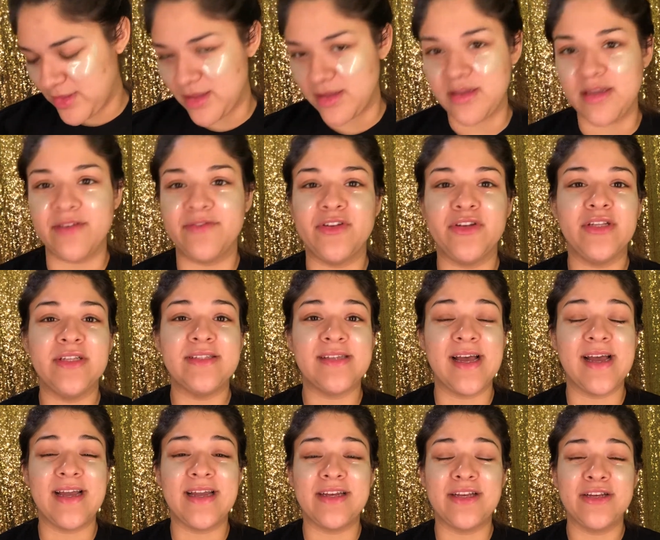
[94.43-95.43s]
Like if you
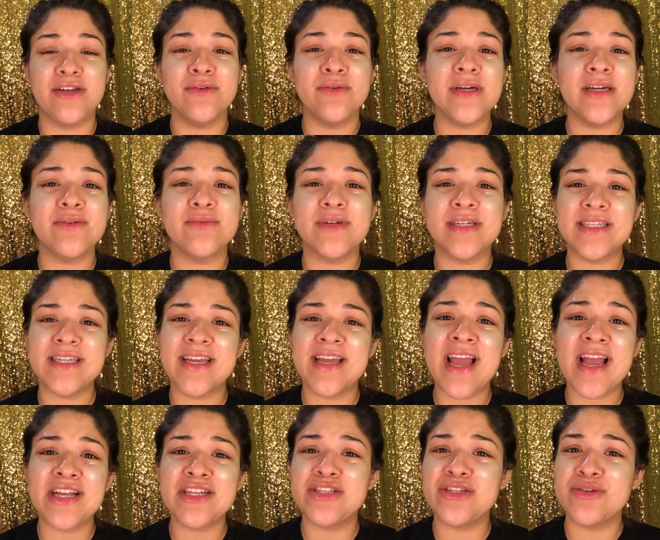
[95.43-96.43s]
decide, you know what, one day
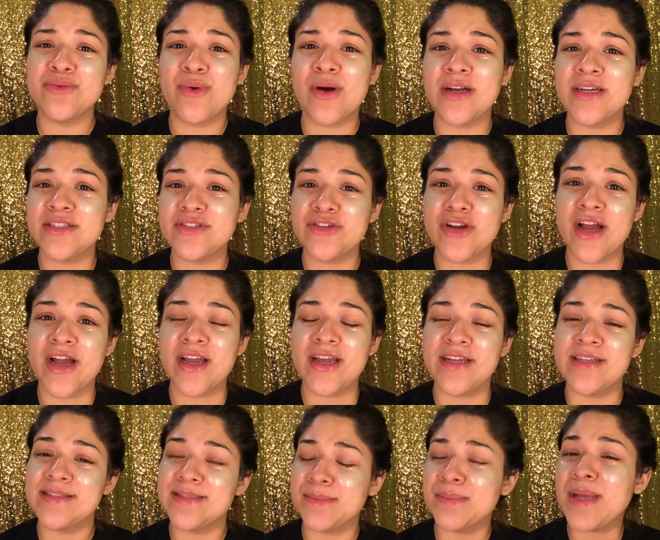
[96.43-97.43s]
I do want to try
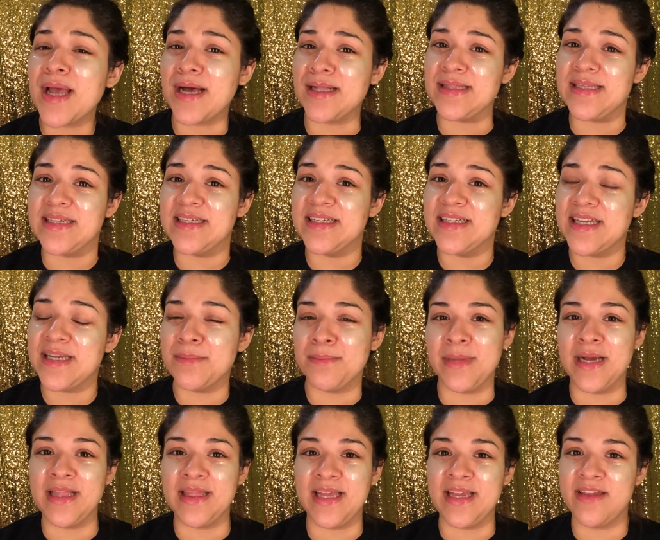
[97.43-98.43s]
some color in
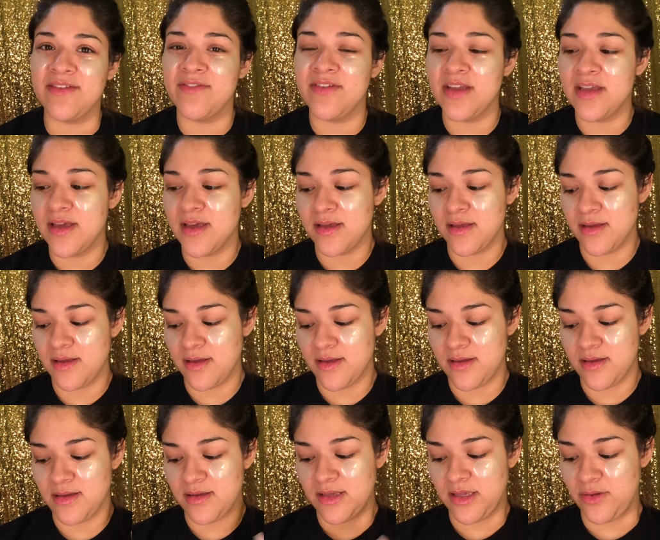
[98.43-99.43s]
my life,
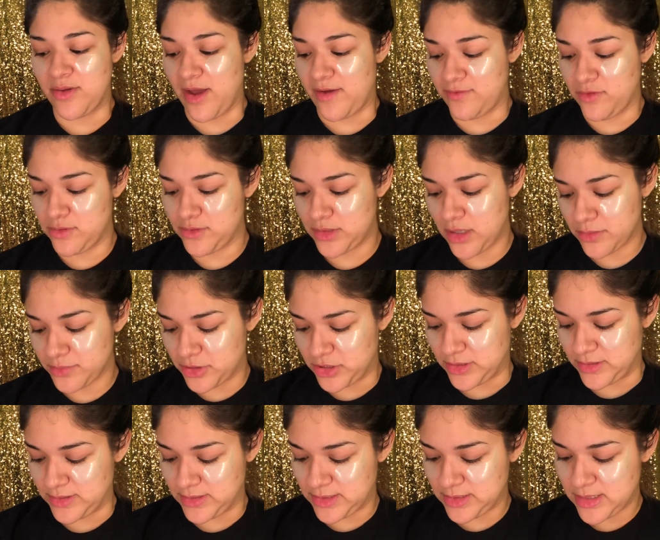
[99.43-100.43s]
you have those
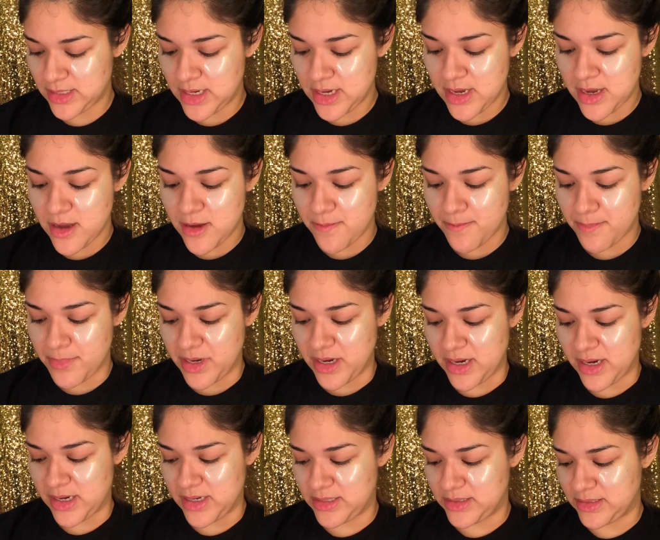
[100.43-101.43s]
options.
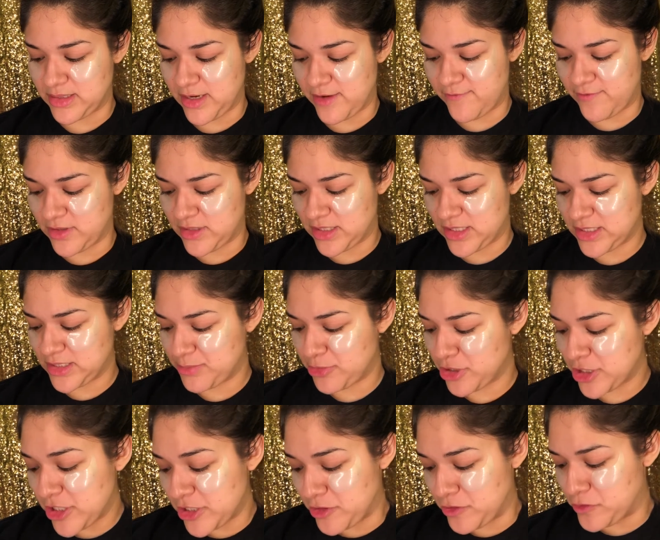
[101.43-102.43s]
But I feel like it's
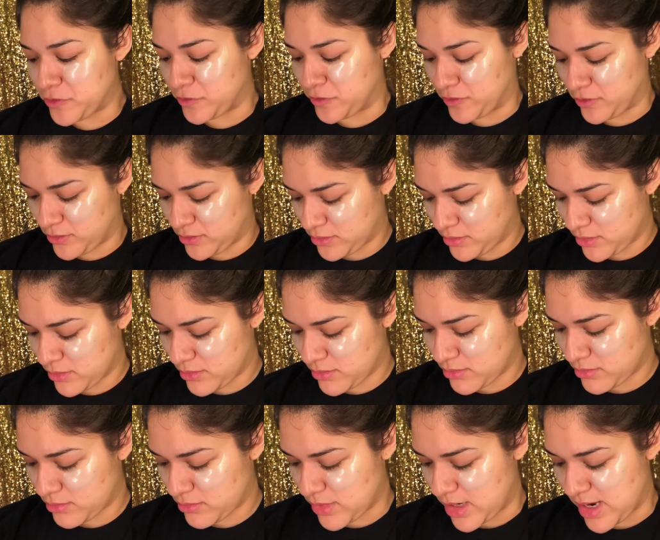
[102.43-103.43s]
pretty neutral
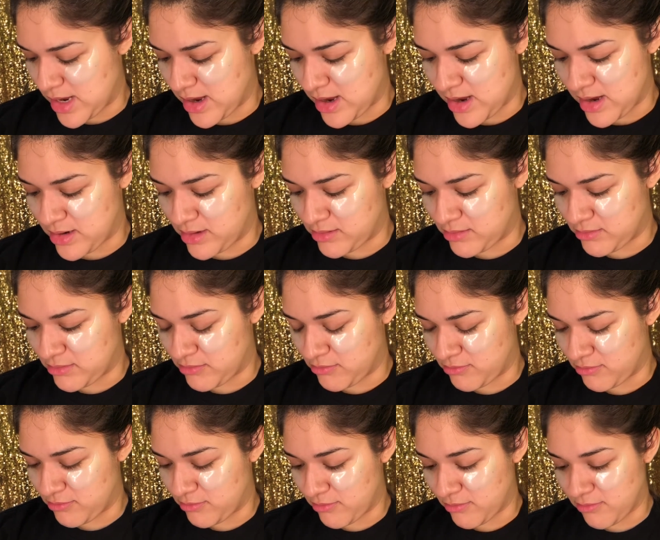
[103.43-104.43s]

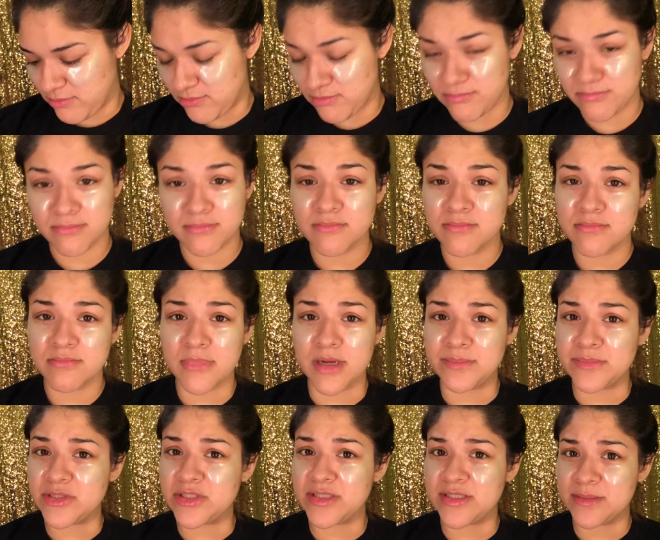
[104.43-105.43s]
and
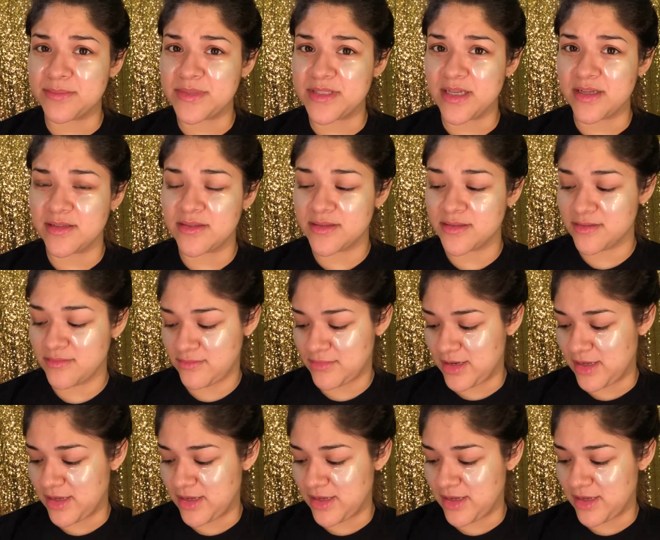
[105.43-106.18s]
I'm just obsessed.